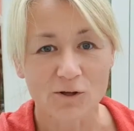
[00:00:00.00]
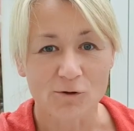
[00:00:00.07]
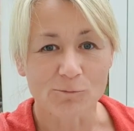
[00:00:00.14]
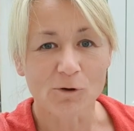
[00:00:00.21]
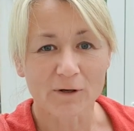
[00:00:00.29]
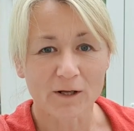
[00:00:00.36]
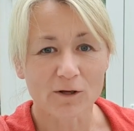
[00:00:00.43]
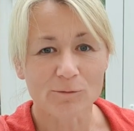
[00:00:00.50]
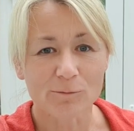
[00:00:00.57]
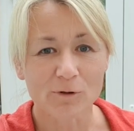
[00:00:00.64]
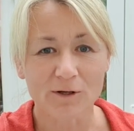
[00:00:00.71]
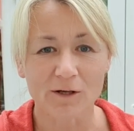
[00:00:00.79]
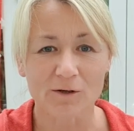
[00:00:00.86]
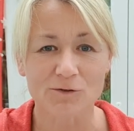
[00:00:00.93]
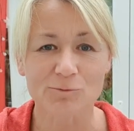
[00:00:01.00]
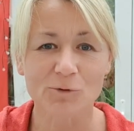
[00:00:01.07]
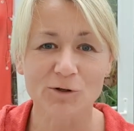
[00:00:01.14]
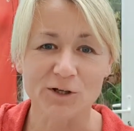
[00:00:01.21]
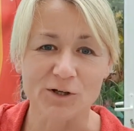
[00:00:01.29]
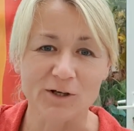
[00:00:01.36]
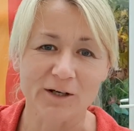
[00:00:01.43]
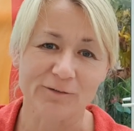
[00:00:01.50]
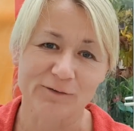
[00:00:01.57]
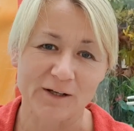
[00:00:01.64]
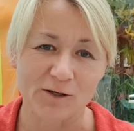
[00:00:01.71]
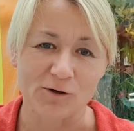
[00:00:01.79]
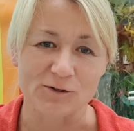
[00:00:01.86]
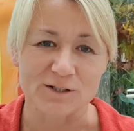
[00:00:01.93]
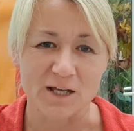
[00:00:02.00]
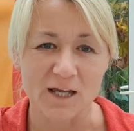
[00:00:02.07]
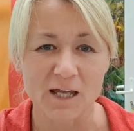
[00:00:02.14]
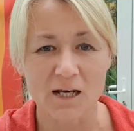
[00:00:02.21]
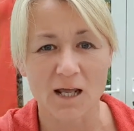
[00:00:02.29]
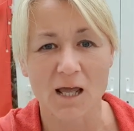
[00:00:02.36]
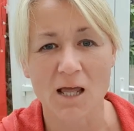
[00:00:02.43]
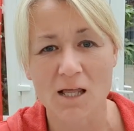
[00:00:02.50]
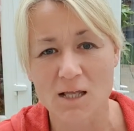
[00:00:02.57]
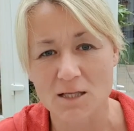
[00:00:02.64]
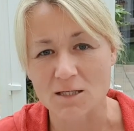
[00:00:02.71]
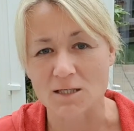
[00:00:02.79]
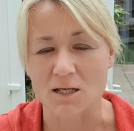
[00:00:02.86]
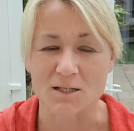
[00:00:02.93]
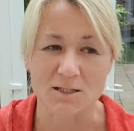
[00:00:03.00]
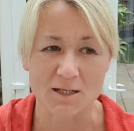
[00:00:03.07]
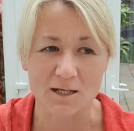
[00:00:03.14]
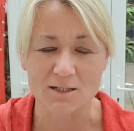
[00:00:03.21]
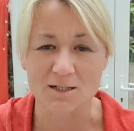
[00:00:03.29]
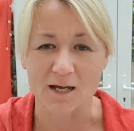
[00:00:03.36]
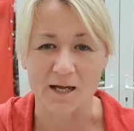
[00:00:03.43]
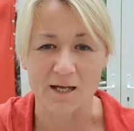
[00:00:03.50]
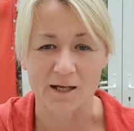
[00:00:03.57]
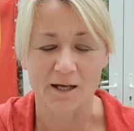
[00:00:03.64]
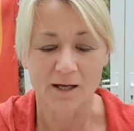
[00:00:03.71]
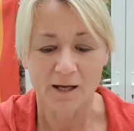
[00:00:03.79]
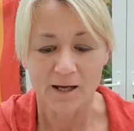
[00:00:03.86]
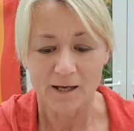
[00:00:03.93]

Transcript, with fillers: Good morning, you lovely lot. It is Saturday.